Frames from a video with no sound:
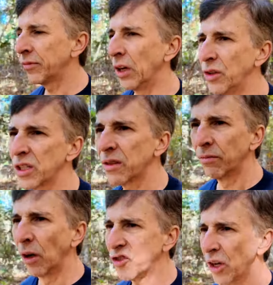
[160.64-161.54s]

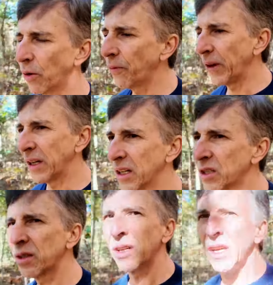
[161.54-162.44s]
just general
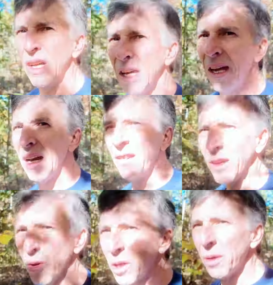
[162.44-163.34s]
fitness,
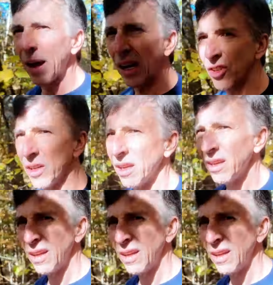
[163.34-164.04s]
anything you can imagine,